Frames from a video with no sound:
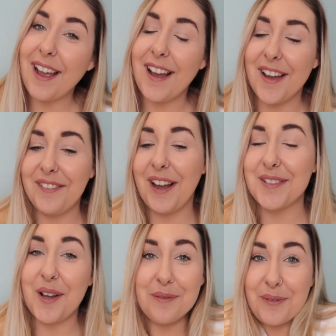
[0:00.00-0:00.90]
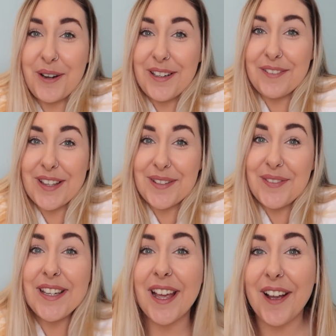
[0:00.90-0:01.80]
That was the whole point of this
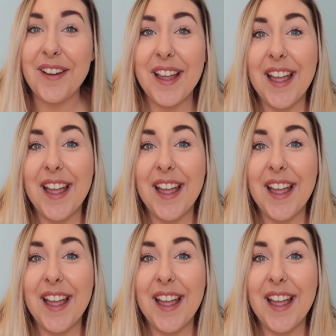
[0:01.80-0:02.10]
video.